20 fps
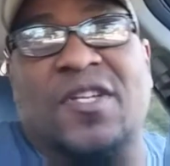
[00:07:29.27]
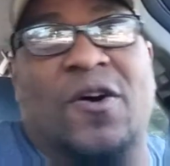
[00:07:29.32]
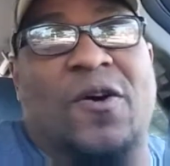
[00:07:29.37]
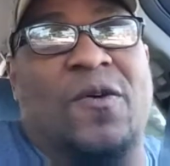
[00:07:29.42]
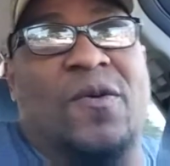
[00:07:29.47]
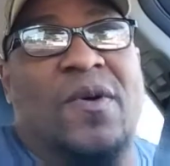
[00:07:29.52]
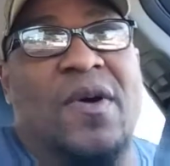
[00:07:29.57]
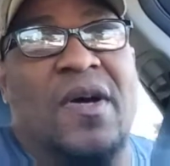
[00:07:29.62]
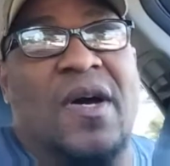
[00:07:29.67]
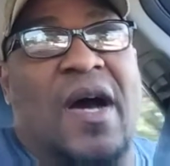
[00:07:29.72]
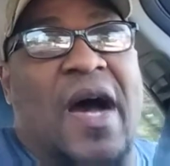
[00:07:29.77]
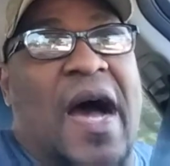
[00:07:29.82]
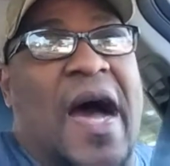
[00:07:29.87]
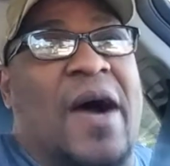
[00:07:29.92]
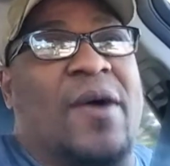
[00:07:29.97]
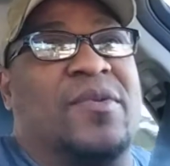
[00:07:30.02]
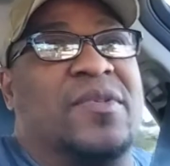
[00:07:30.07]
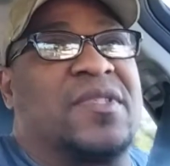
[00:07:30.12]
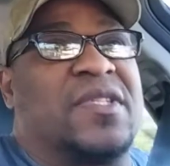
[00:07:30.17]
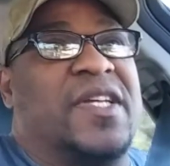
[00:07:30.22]
So
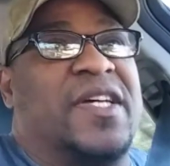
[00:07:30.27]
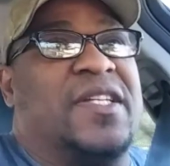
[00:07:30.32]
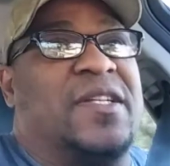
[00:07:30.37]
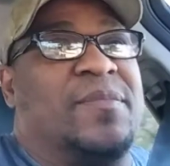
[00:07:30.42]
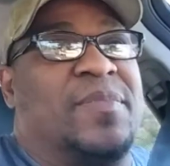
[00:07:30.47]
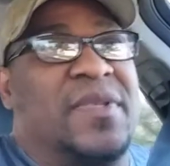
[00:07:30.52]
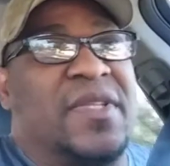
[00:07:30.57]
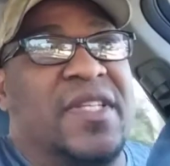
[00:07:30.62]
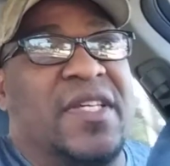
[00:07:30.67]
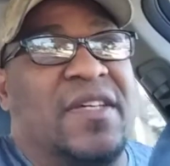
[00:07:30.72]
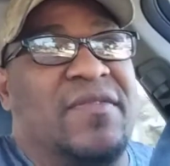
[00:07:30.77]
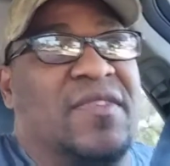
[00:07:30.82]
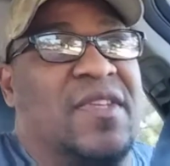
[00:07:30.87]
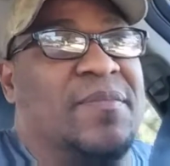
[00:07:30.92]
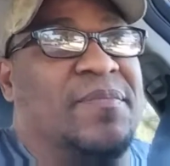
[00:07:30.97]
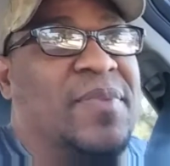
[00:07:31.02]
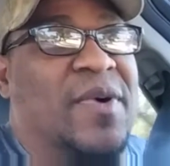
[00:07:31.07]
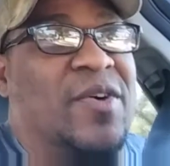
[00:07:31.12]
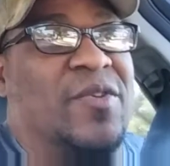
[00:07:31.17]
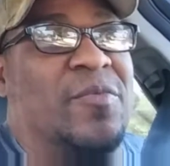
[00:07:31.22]
I was led to believe
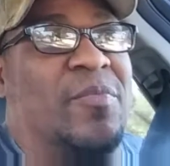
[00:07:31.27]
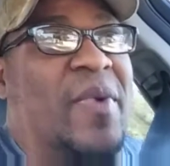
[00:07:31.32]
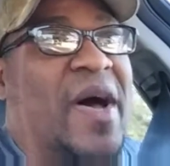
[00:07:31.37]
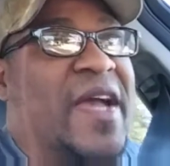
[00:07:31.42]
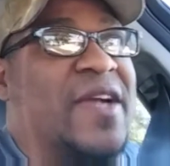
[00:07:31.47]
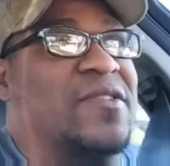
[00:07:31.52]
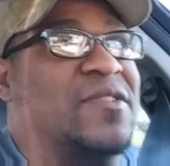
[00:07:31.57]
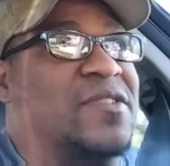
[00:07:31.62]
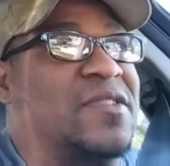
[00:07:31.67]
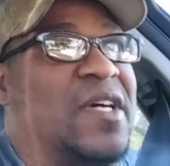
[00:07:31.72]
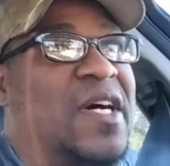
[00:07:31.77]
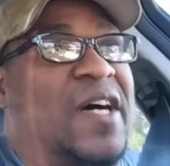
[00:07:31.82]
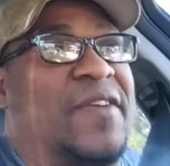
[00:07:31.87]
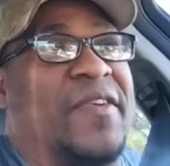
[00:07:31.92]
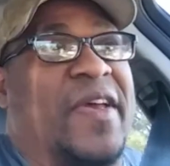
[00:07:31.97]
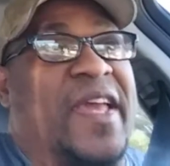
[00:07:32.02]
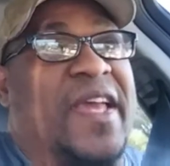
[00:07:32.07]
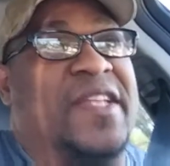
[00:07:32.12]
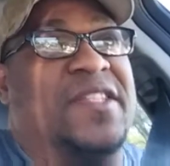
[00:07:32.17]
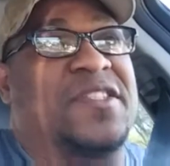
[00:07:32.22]
that both
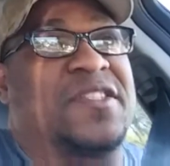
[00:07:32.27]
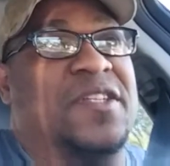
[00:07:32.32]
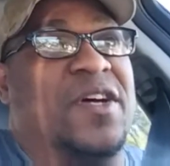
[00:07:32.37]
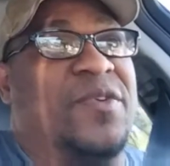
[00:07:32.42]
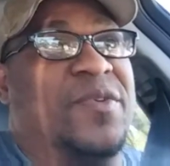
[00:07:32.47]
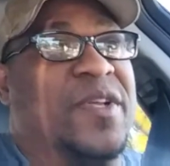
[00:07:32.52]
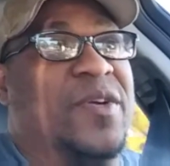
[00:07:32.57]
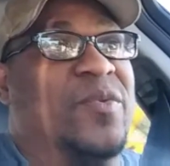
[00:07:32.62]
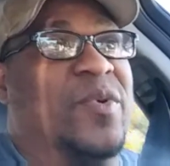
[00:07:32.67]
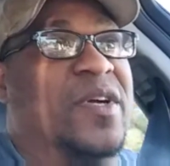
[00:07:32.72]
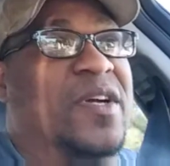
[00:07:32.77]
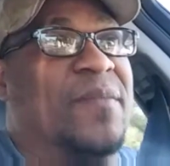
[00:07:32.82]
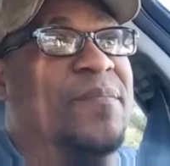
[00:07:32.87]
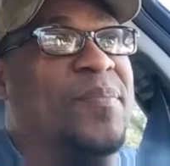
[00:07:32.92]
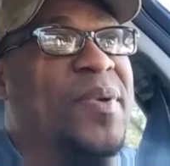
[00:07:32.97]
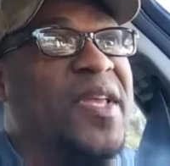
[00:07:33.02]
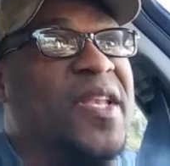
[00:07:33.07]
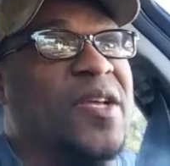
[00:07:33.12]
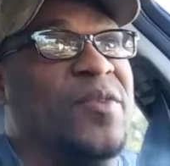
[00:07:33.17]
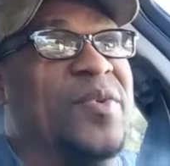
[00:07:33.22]
Microsoft and Sony were
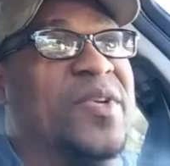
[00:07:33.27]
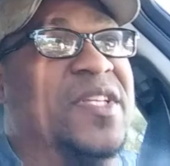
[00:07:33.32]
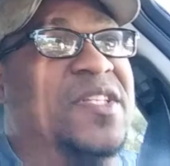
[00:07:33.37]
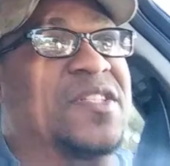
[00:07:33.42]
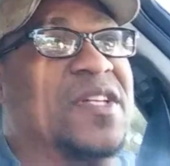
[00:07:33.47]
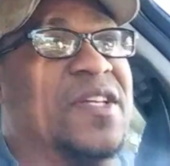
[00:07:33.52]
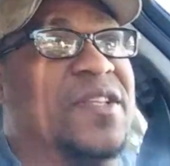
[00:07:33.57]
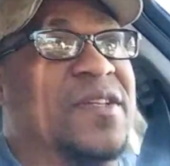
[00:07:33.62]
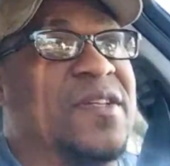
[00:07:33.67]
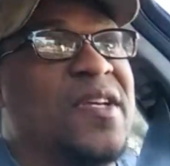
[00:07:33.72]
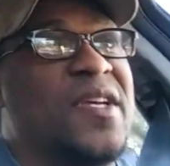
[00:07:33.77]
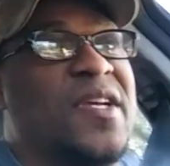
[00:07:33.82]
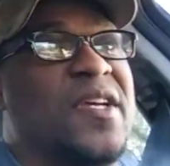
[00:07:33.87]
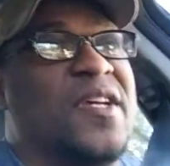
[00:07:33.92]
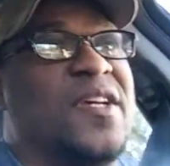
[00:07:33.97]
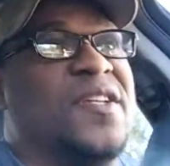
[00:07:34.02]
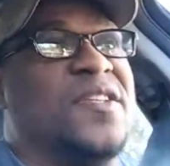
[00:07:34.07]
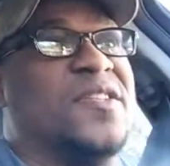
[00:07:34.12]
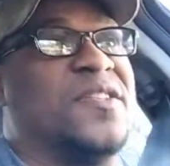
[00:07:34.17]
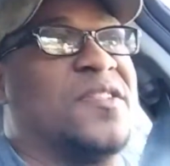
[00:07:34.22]
competing with each other
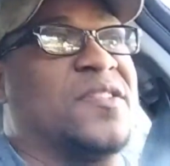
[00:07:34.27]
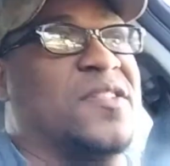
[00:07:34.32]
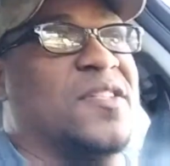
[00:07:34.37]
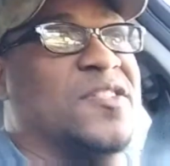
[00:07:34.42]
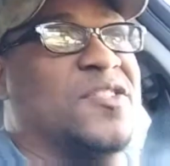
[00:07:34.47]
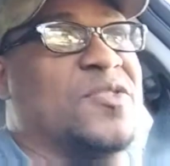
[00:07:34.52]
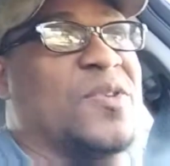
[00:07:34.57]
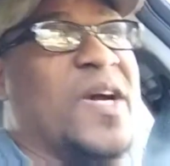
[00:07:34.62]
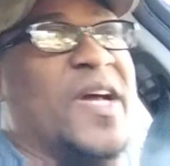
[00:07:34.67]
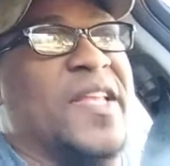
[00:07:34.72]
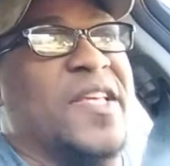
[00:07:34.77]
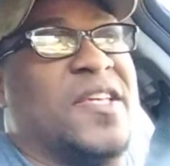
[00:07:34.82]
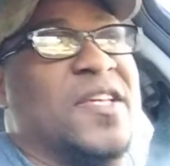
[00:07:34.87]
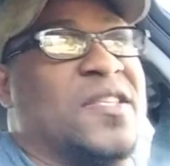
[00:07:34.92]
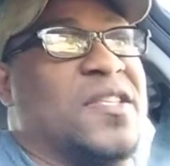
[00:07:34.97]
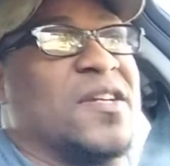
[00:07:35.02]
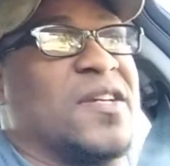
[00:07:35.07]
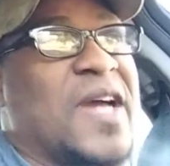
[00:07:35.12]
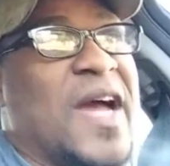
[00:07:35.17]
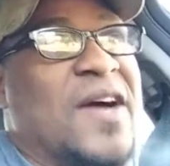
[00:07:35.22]
to try to
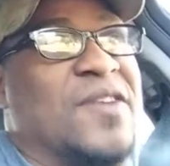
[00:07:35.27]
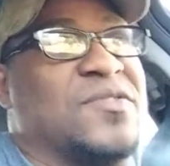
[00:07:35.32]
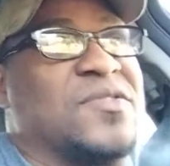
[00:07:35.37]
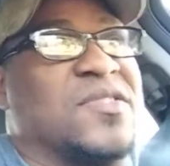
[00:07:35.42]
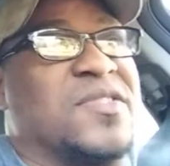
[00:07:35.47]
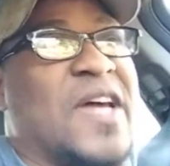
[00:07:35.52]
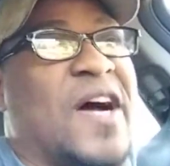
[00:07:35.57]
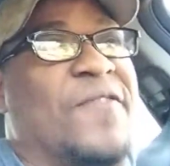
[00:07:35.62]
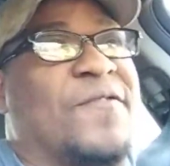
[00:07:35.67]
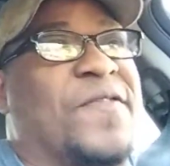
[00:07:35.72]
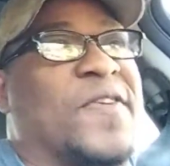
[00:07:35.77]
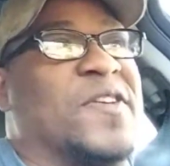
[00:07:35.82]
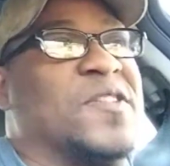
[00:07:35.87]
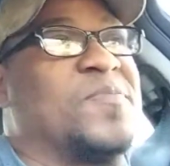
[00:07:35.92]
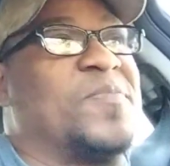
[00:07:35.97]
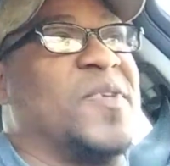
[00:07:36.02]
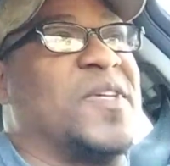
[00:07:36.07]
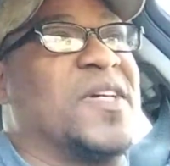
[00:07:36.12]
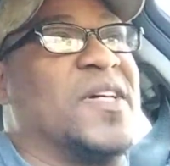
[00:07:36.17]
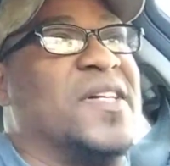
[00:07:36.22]
get their consoles out
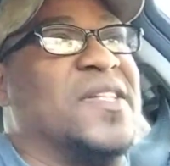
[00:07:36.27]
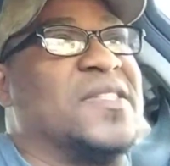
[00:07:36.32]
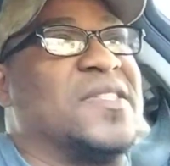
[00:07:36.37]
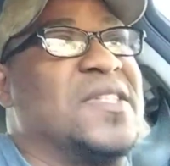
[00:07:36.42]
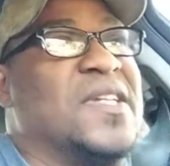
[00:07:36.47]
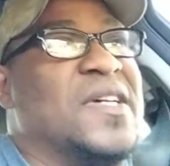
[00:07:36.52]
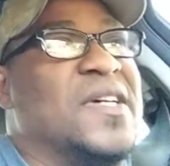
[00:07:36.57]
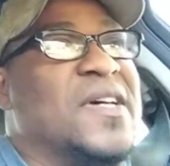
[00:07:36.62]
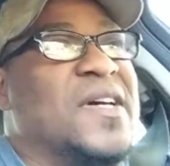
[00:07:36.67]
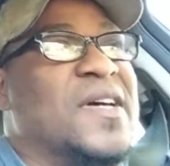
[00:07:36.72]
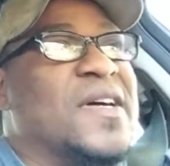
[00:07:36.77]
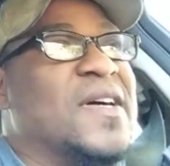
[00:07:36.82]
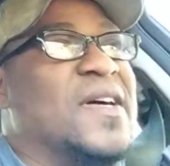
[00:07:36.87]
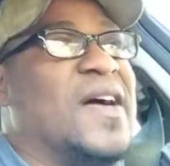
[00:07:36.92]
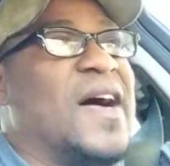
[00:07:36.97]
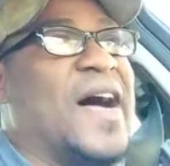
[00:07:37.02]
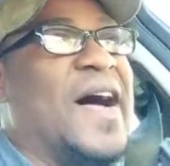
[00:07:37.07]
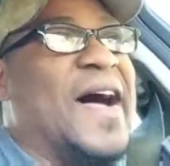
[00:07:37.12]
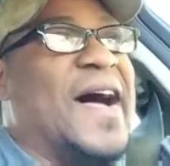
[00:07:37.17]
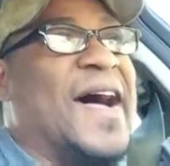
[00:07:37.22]
first, because
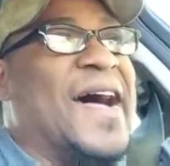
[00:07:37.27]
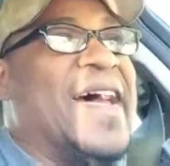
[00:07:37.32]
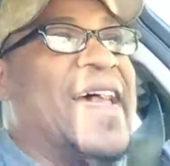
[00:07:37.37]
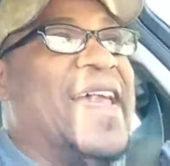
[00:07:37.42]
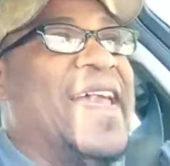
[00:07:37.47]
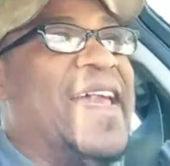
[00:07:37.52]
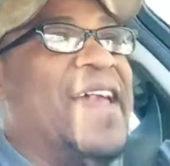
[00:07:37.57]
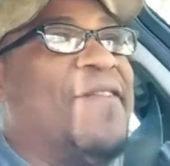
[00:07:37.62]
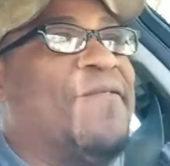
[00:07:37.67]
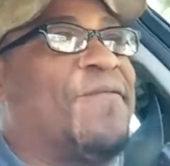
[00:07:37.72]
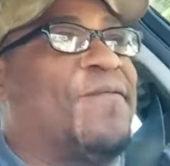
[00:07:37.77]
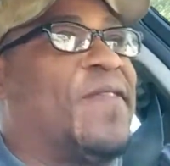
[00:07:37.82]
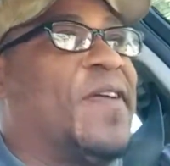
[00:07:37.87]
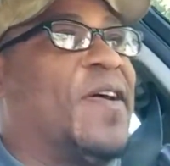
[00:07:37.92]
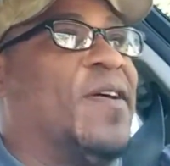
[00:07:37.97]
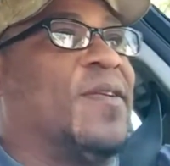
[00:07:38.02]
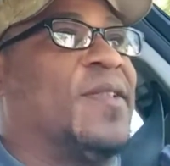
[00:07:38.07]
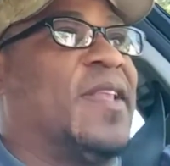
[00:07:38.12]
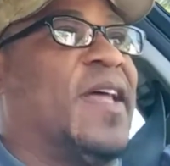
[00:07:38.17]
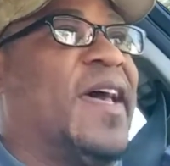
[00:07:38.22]
I had
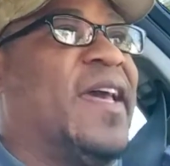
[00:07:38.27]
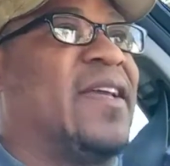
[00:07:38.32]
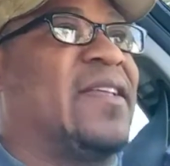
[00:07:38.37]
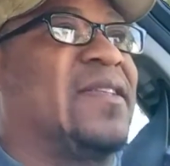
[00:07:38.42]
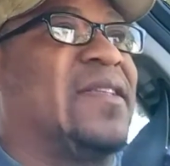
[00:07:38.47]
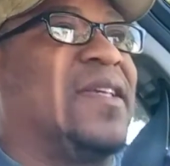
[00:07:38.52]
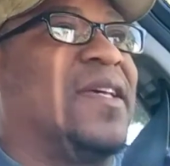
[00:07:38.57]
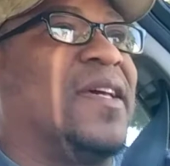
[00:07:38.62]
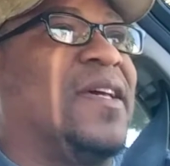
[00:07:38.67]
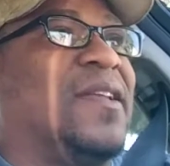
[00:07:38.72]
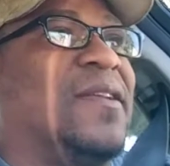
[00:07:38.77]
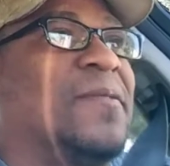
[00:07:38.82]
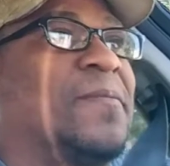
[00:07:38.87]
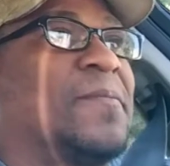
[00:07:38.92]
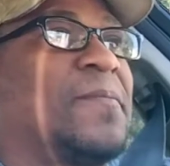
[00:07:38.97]
felt like that